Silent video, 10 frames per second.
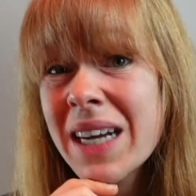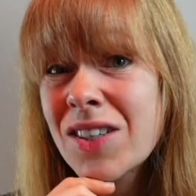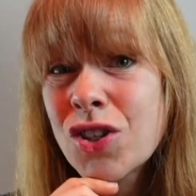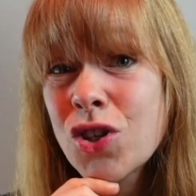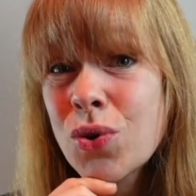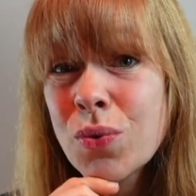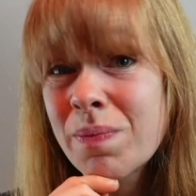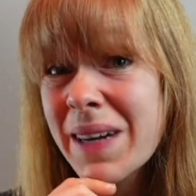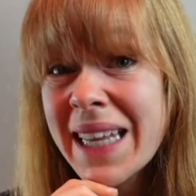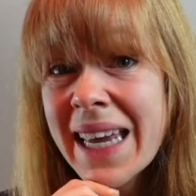1, 2
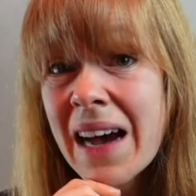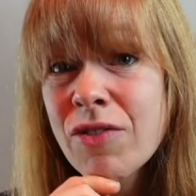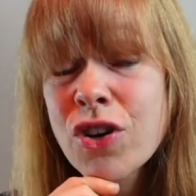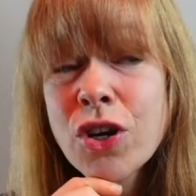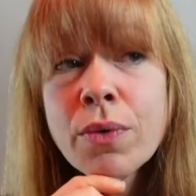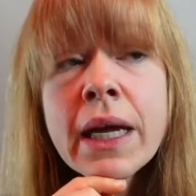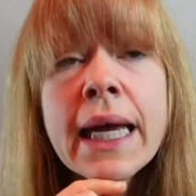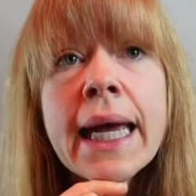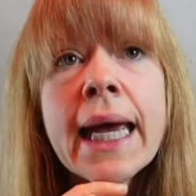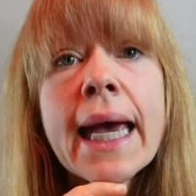in the afternoon.
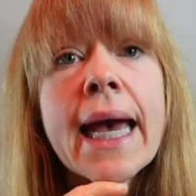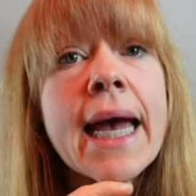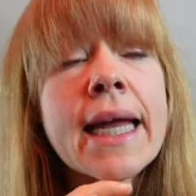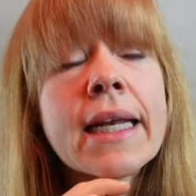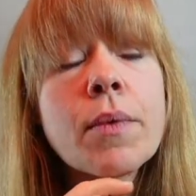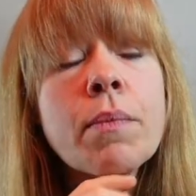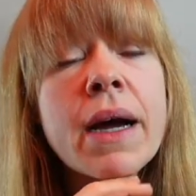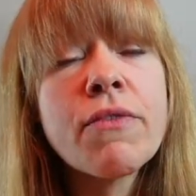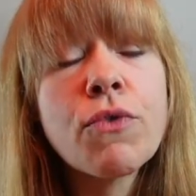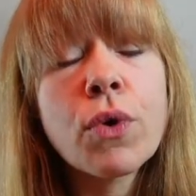And
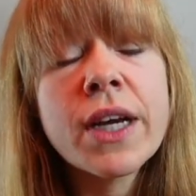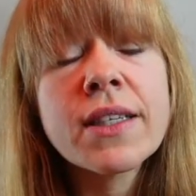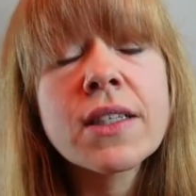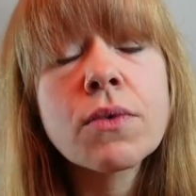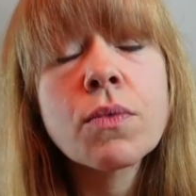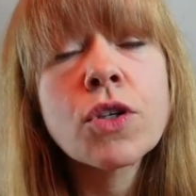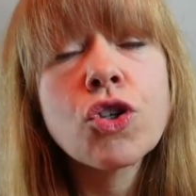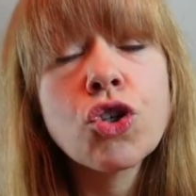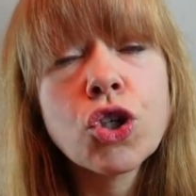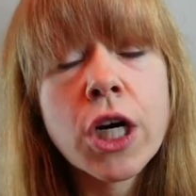my voice
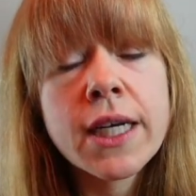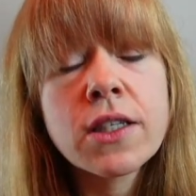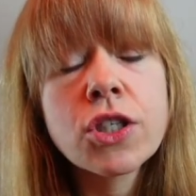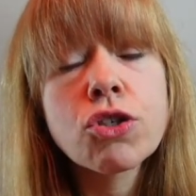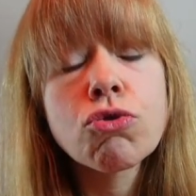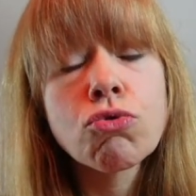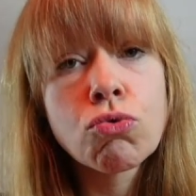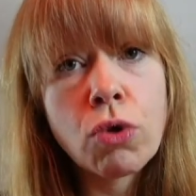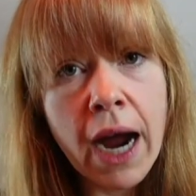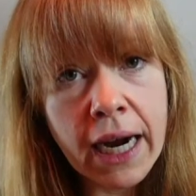was just
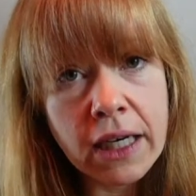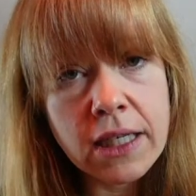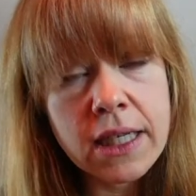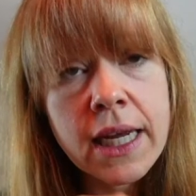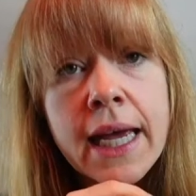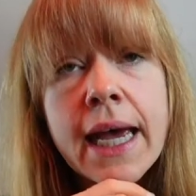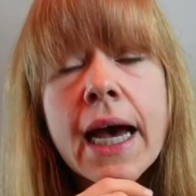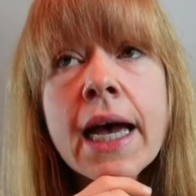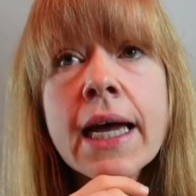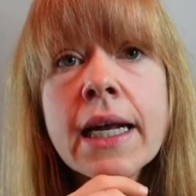wrecked.
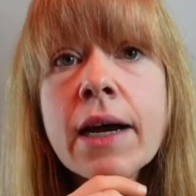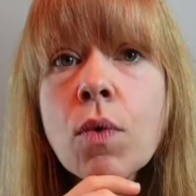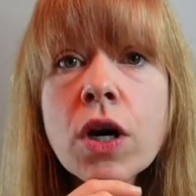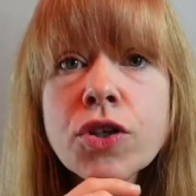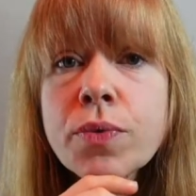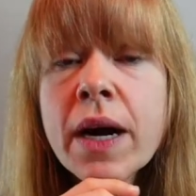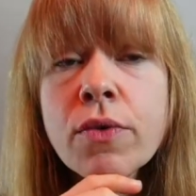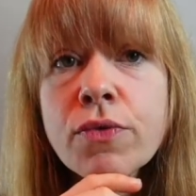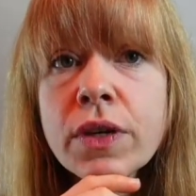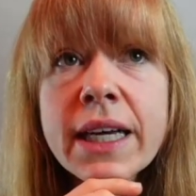And I walked
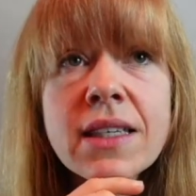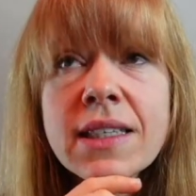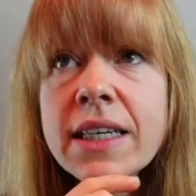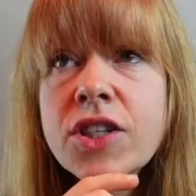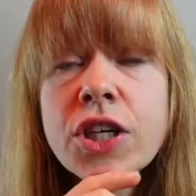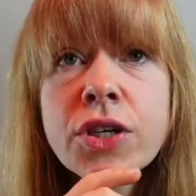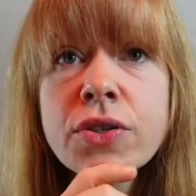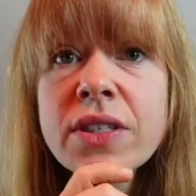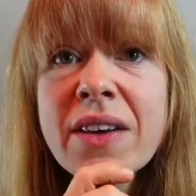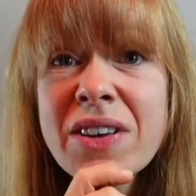around for like 6
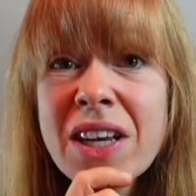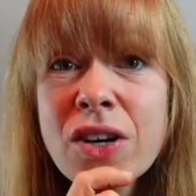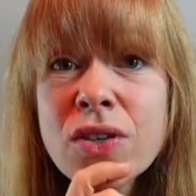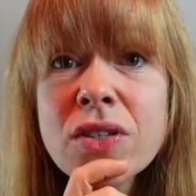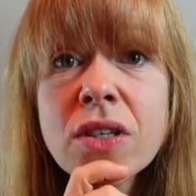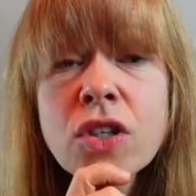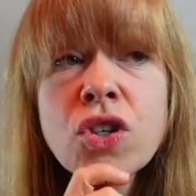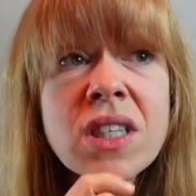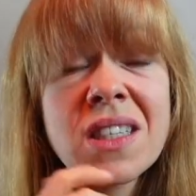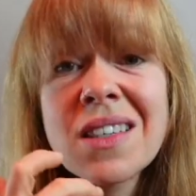years, 7 years,
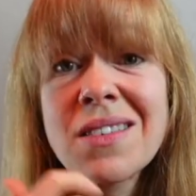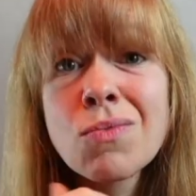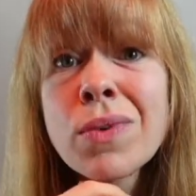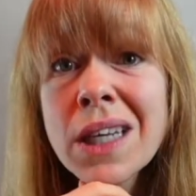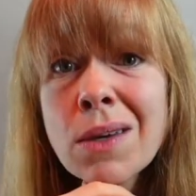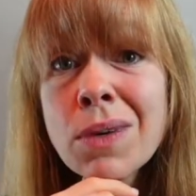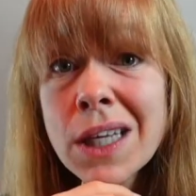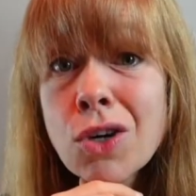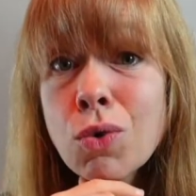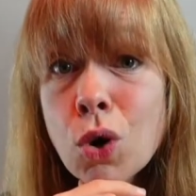just really,
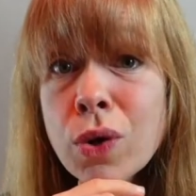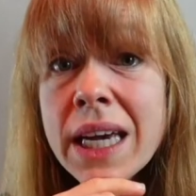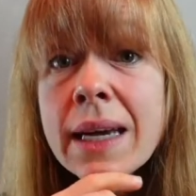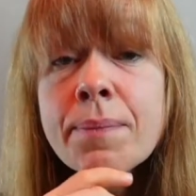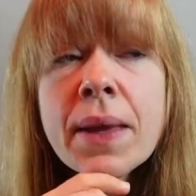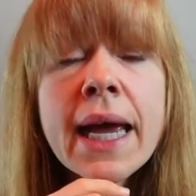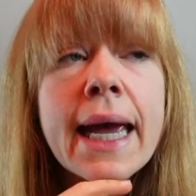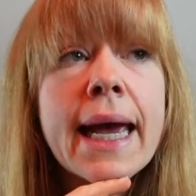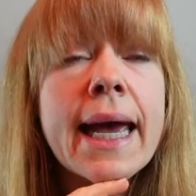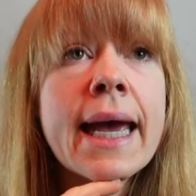really croaky.
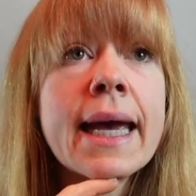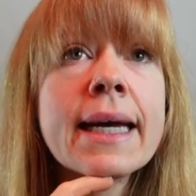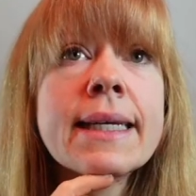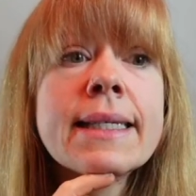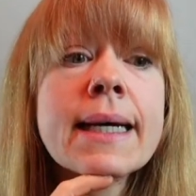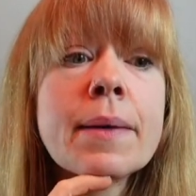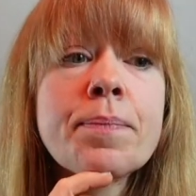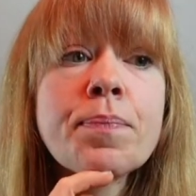And